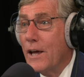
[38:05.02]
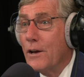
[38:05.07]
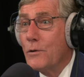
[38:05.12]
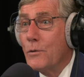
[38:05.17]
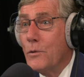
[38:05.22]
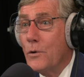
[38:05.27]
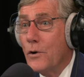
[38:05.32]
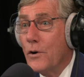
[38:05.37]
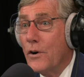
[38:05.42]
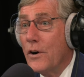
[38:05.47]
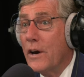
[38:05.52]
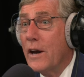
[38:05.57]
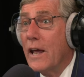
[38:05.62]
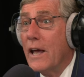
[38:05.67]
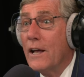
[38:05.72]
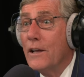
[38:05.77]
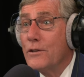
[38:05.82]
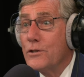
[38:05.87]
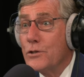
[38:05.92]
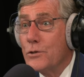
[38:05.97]
headquartered
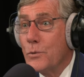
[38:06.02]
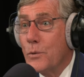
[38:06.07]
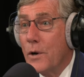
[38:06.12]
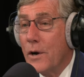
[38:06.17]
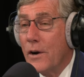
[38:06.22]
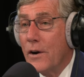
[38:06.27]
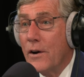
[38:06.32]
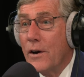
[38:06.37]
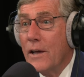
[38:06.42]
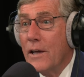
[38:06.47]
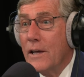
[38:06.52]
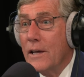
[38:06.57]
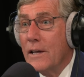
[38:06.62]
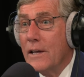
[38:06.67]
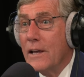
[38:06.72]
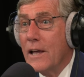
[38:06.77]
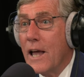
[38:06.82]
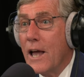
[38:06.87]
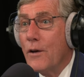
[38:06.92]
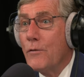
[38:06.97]
elsewhere,
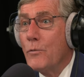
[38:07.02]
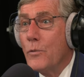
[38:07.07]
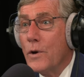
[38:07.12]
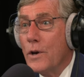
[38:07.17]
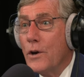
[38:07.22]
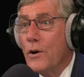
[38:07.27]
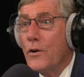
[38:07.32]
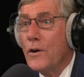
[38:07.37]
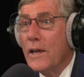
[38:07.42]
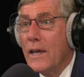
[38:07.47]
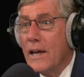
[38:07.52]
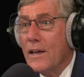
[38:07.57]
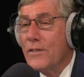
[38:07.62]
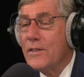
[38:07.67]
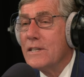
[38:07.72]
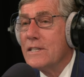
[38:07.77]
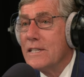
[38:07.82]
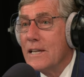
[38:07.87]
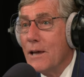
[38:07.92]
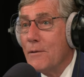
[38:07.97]
and we don't get
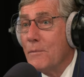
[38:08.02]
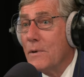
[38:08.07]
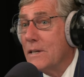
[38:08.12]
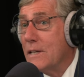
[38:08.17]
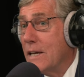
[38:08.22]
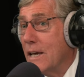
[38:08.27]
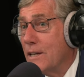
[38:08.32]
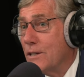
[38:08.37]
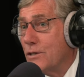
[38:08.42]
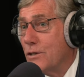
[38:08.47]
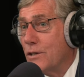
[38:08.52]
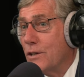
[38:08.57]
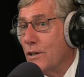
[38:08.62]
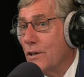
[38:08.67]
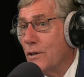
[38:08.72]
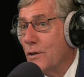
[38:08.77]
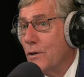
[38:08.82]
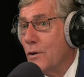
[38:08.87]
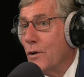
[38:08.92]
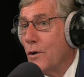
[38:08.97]
the same
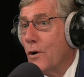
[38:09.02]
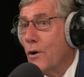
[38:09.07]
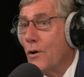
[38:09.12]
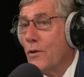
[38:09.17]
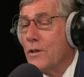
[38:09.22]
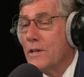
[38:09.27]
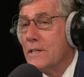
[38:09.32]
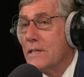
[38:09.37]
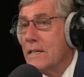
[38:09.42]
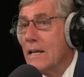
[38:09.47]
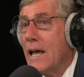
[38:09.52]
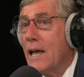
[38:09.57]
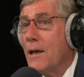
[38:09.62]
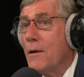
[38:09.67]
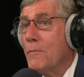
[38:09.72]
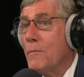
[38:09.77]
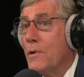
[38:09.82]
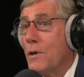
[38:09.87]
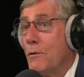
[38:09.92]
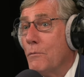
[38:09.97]
attention or the
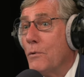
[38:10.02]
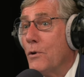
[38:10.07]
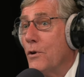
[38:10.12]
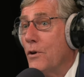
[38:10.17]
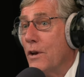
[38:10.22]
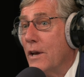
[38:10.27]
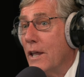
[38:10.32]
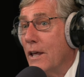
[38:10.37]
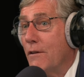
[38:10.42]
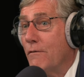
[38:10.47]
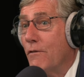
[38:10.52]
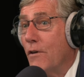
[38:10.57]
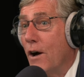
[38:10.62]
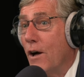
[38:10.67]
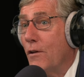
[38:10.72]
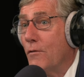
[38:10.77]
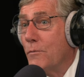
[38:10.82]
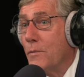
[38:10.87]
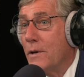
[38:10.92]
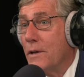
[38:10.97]
same community
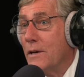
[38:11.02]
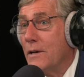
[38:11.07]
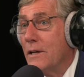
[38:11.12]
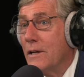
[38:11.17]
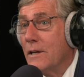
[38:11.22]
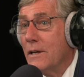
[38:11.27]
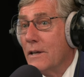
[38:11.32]
involvement